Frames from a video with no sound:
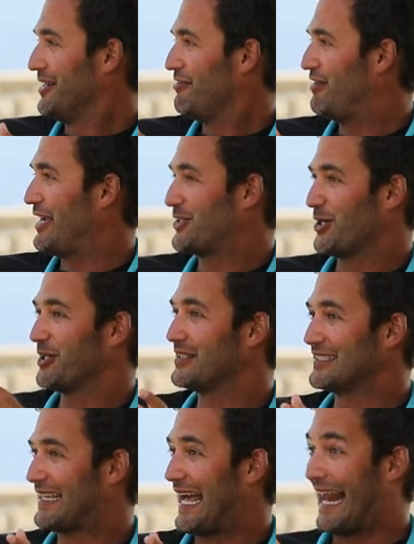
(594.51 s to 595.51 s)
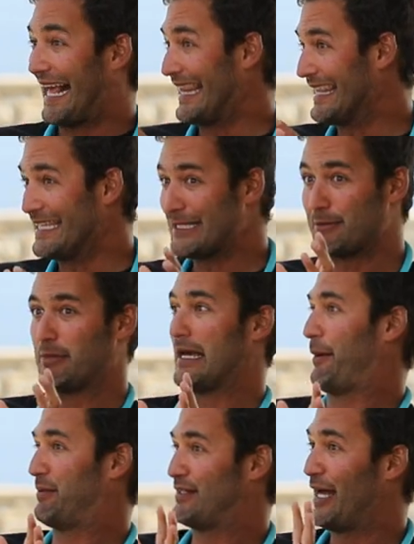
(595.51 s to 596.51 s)
face all these
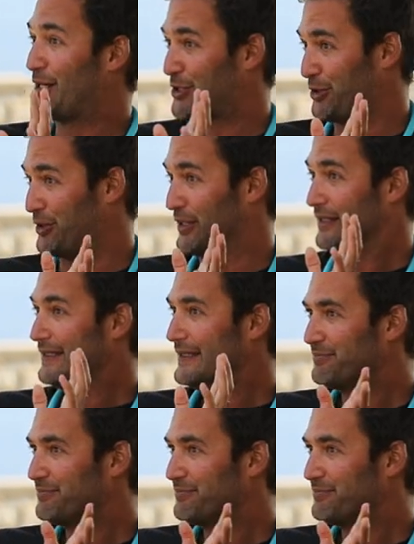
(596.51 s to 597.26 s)
cataclysmic potential,